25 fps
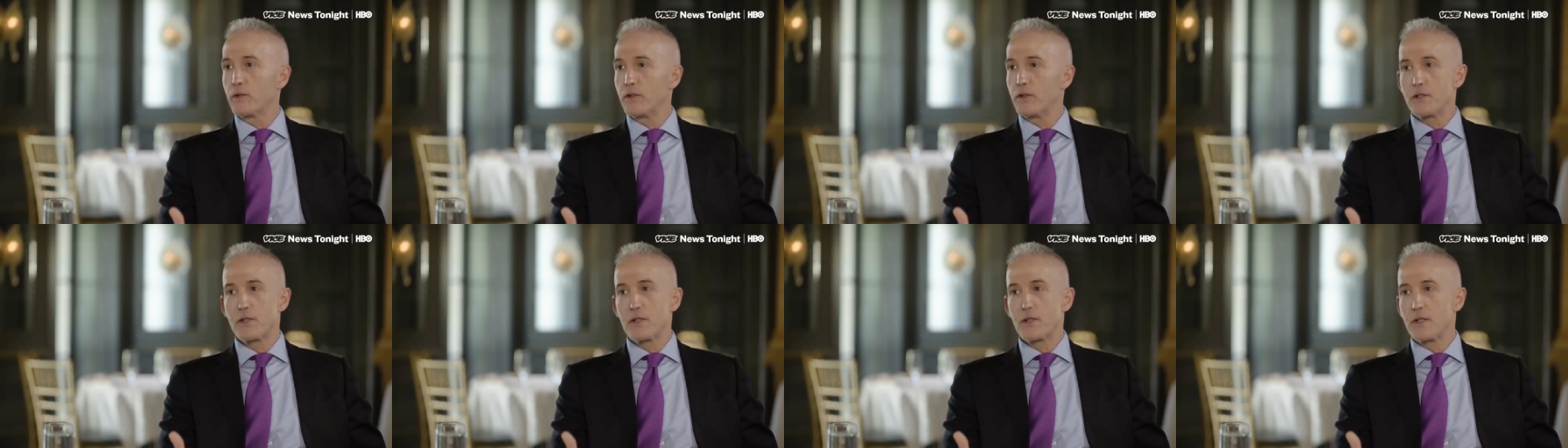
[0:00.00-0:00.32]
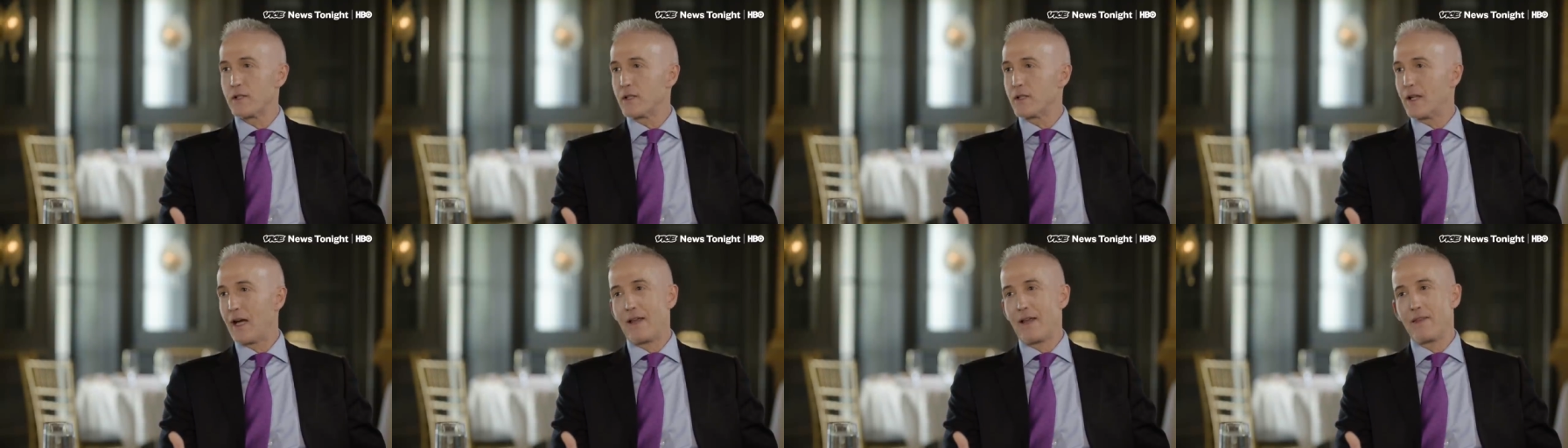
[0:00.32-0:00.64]
He
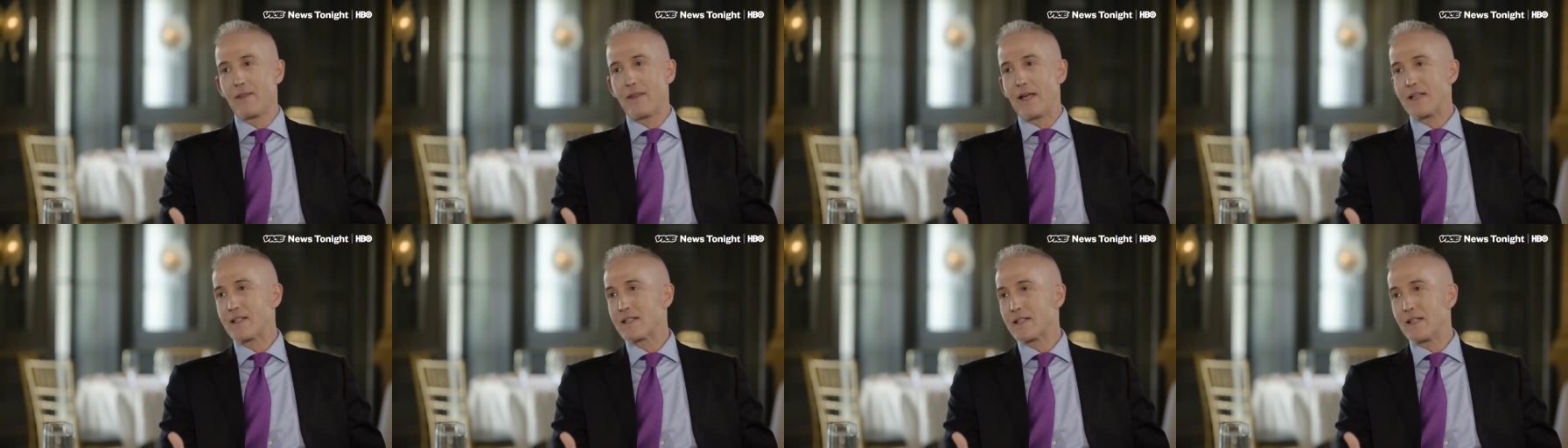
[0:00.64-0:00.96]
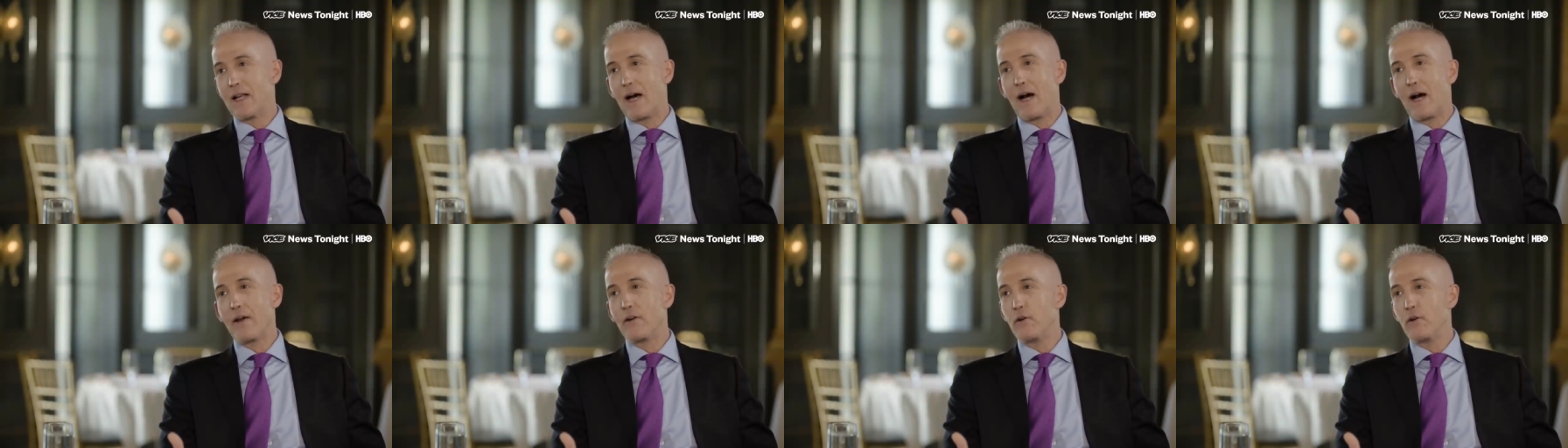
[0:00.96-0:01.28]
says, That's
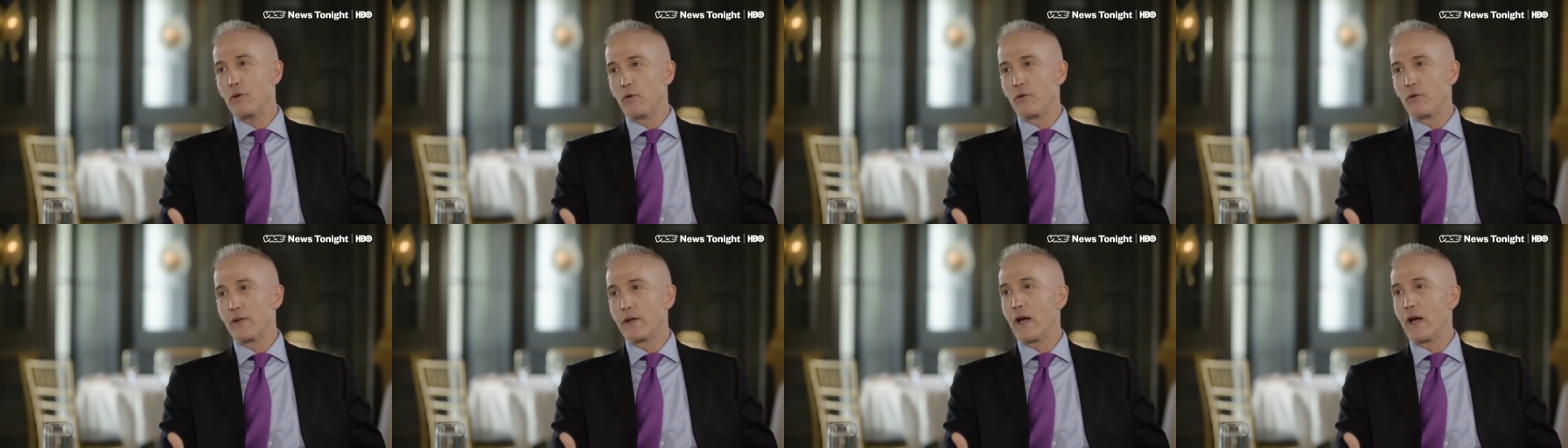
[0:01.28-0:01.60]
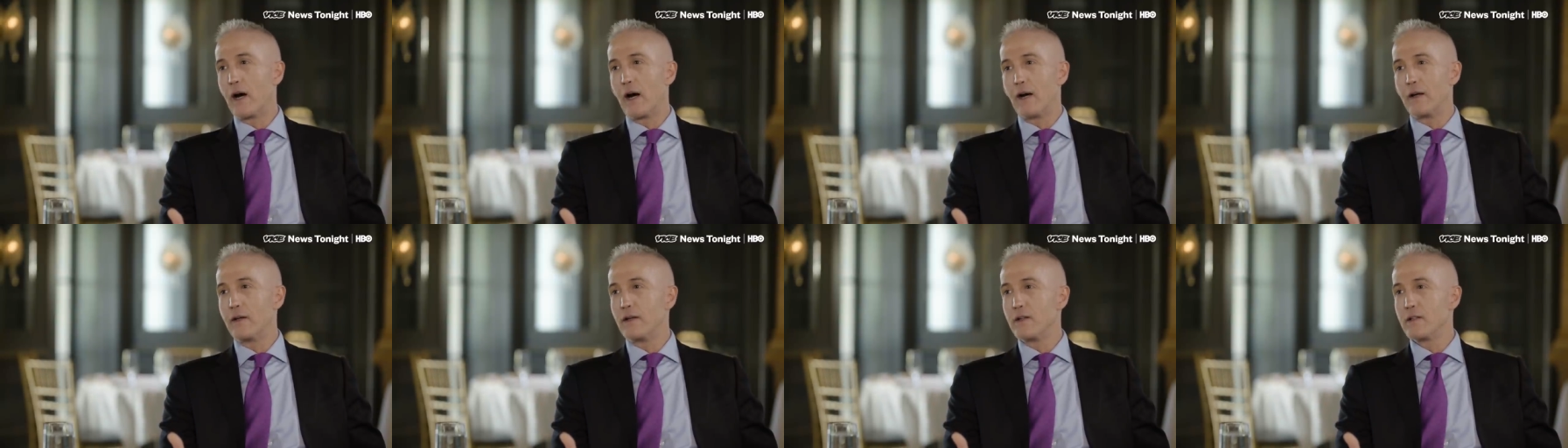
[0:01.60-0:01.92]
not who the
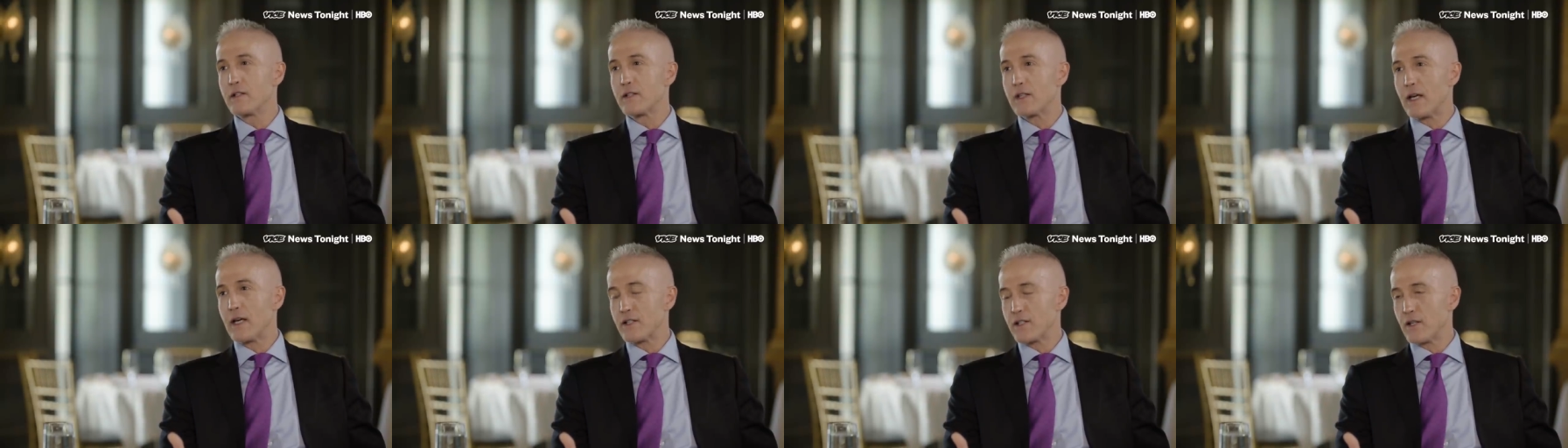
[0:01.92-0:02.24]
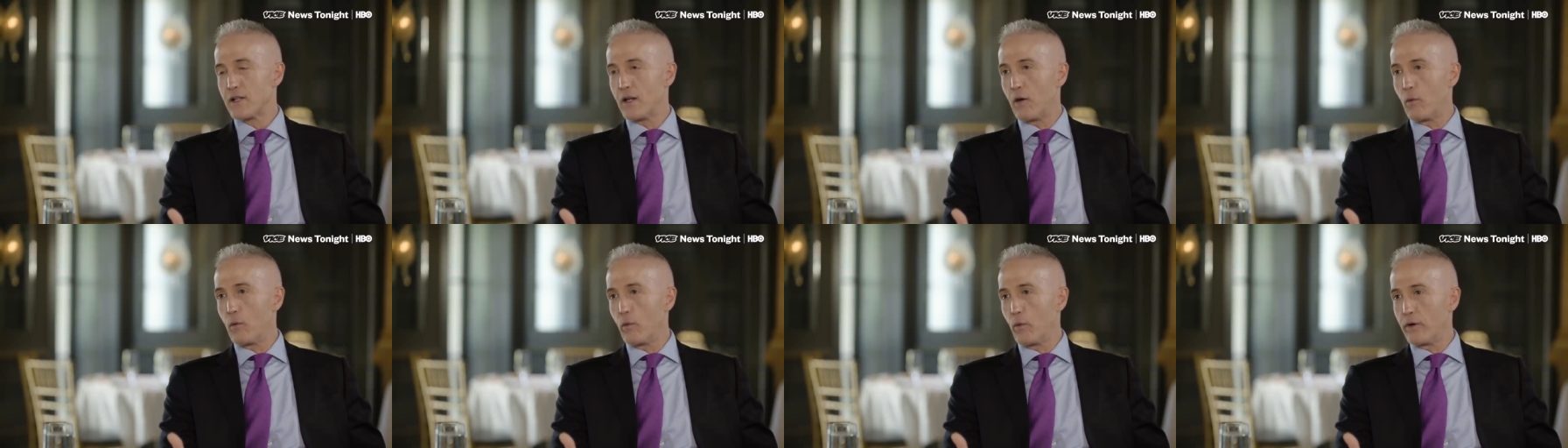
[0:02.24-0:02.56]
guy is. That's
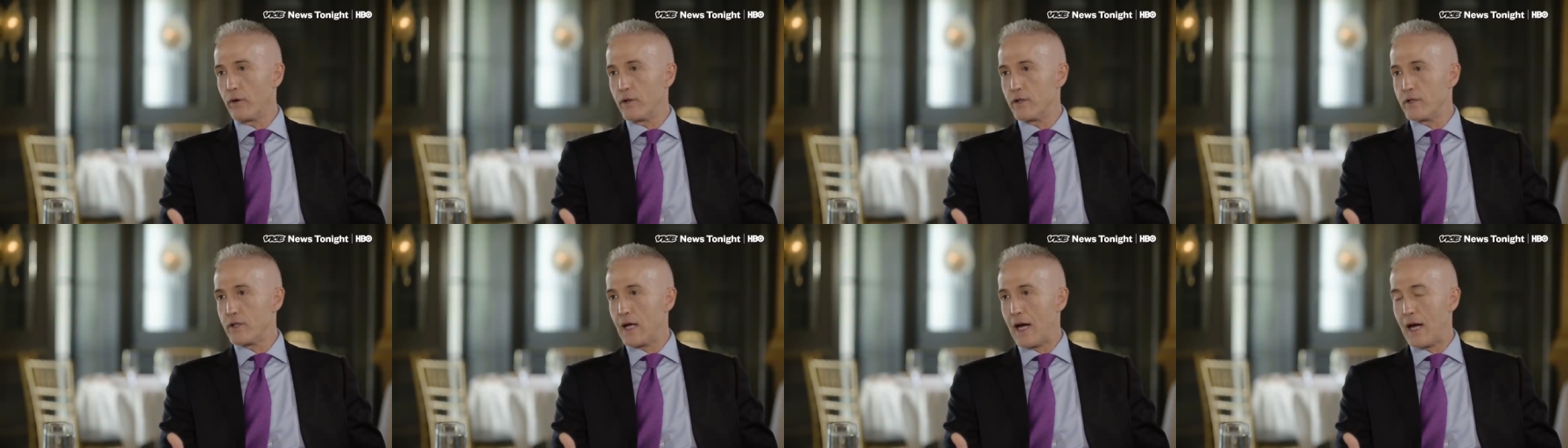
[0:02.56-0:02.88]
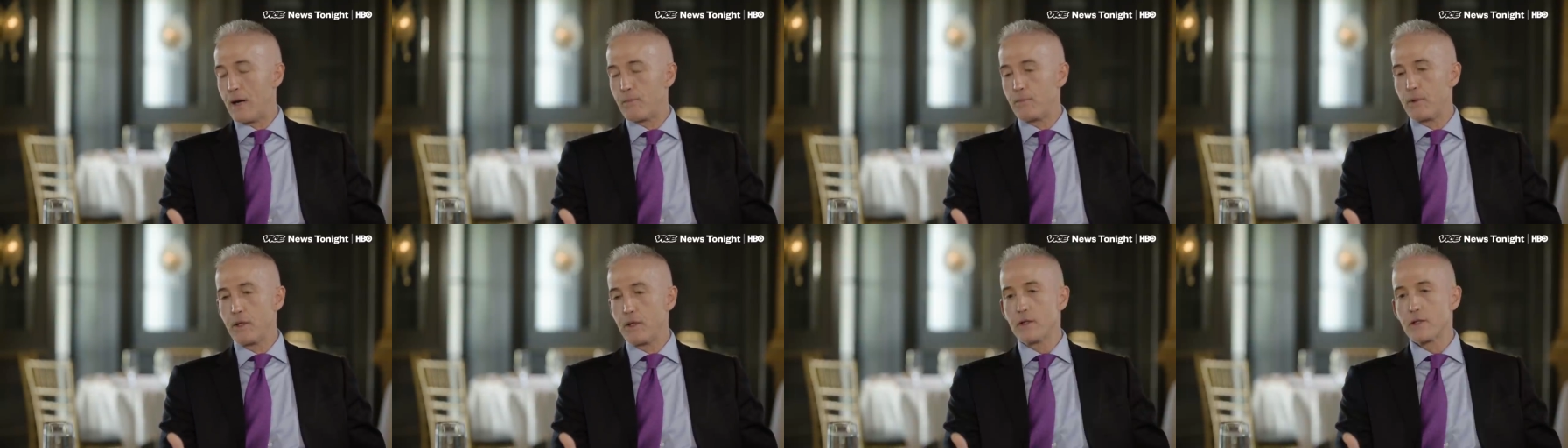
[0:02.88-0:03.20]
not where he's
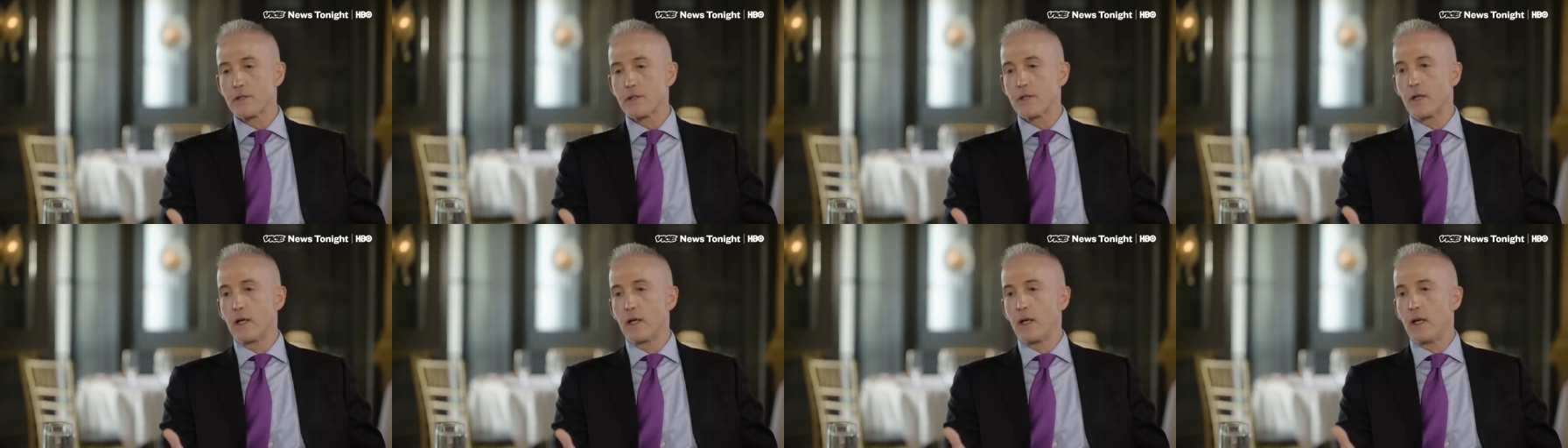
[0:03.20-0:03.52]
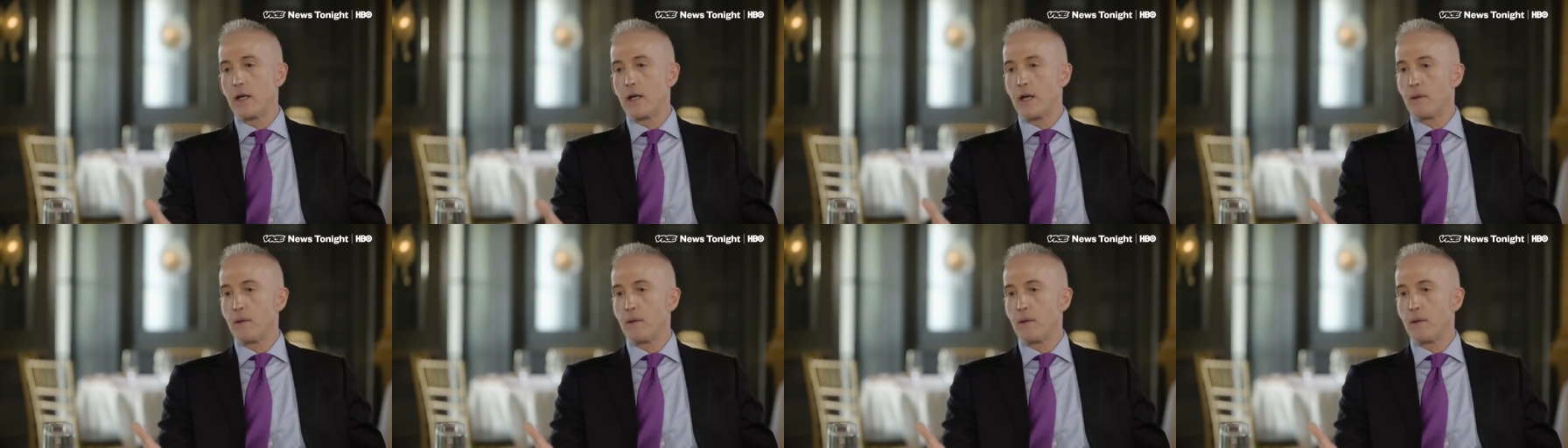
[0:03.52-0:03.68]
happiest.